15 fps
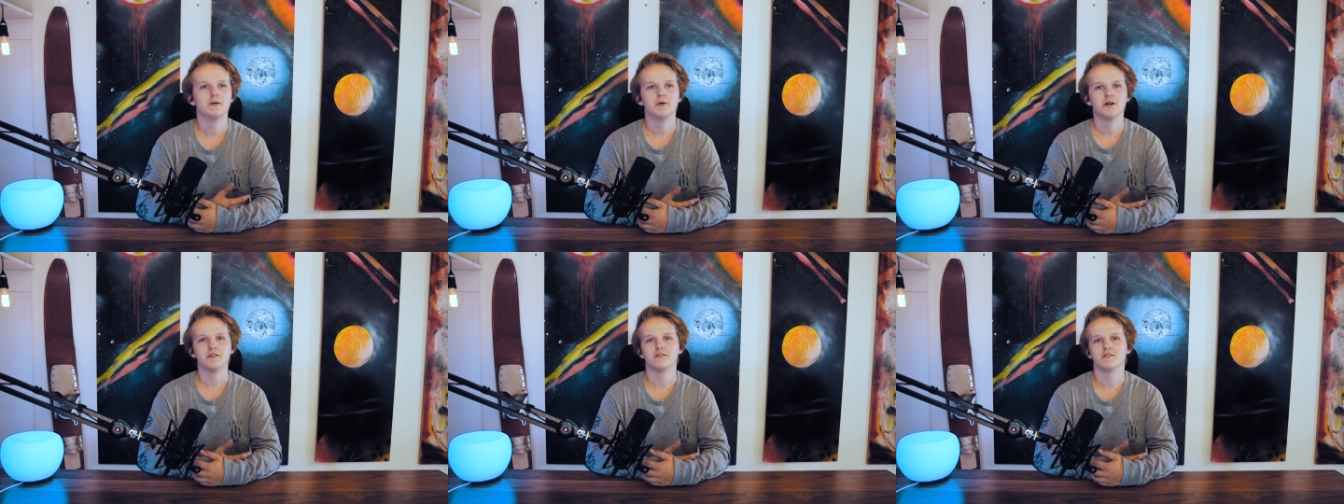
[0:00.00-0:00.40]

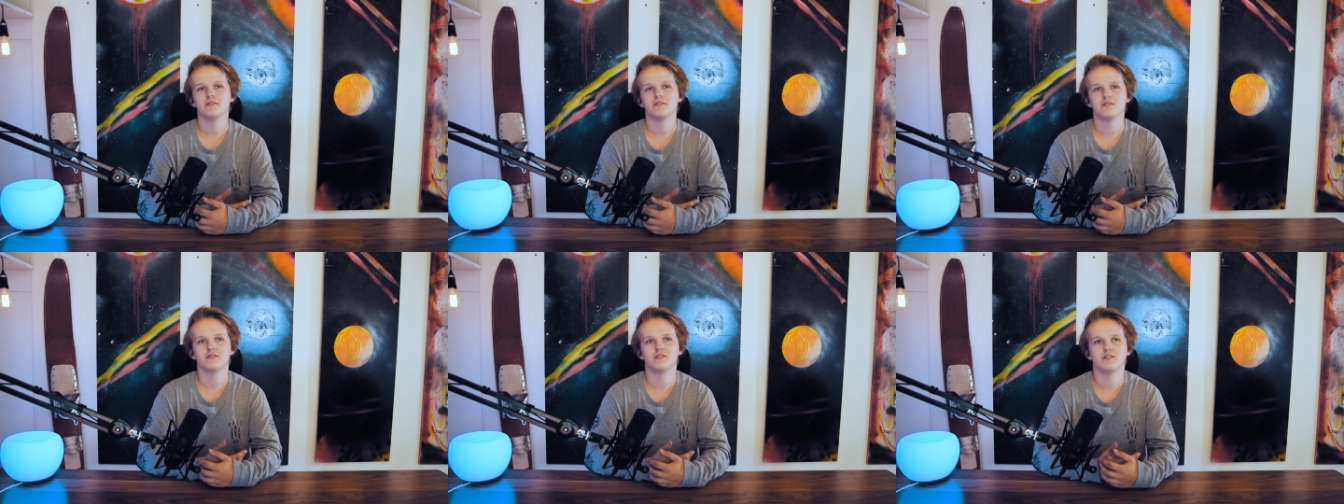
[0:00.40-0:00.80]
But
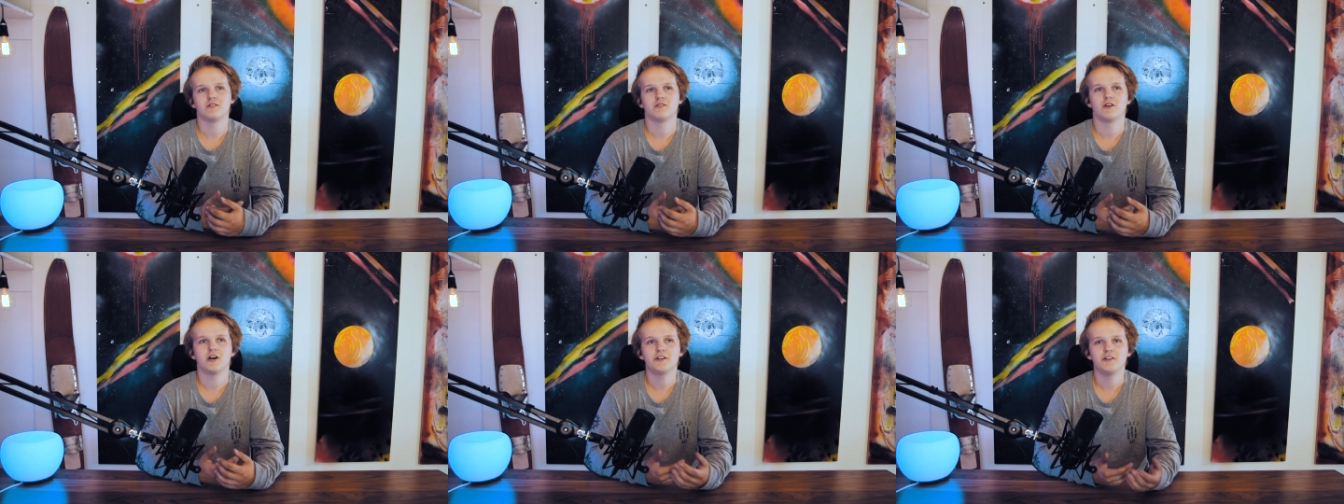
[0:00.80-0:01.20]

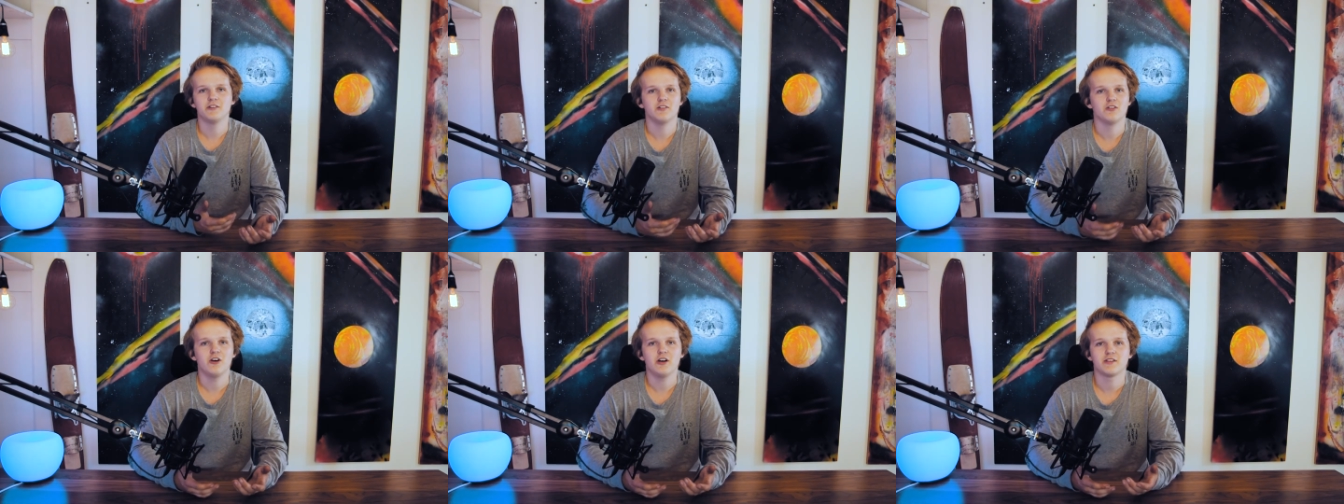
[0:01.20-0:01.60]
I
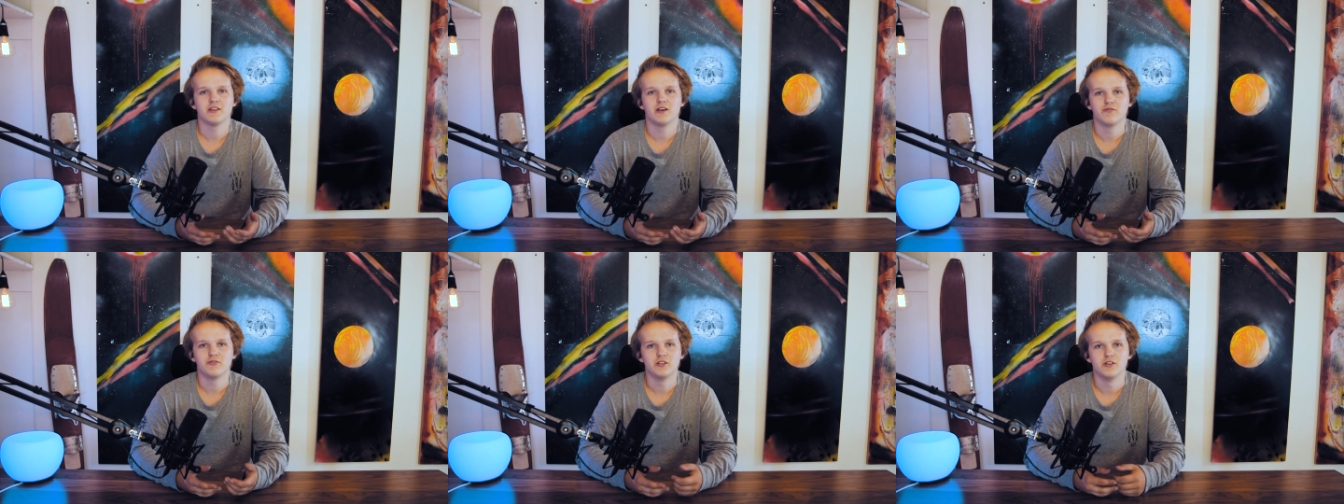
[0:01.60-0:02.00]
didn't like
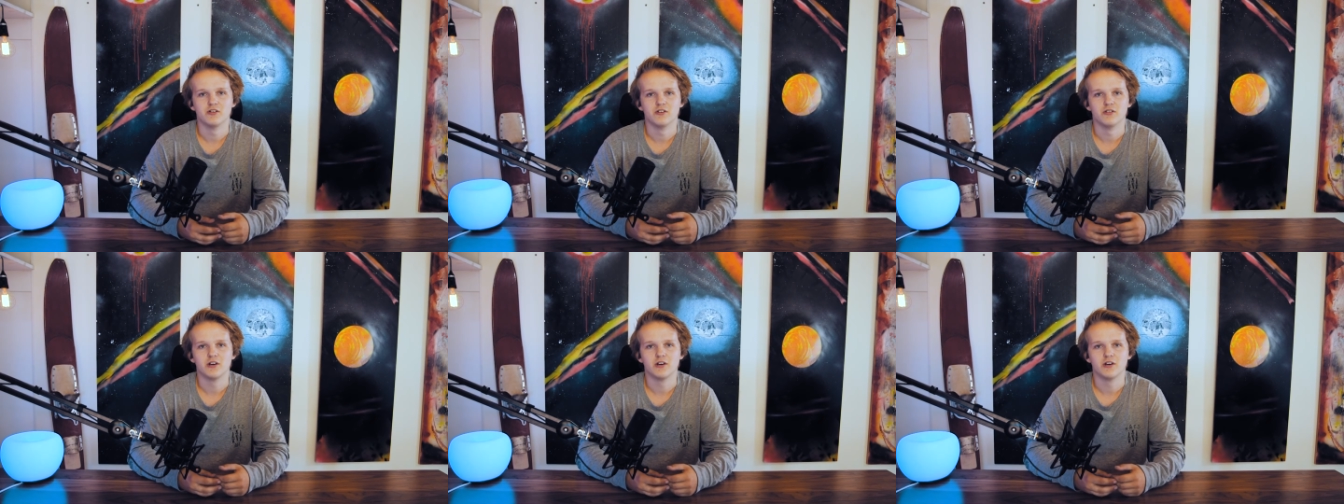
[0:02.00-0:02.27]
that video.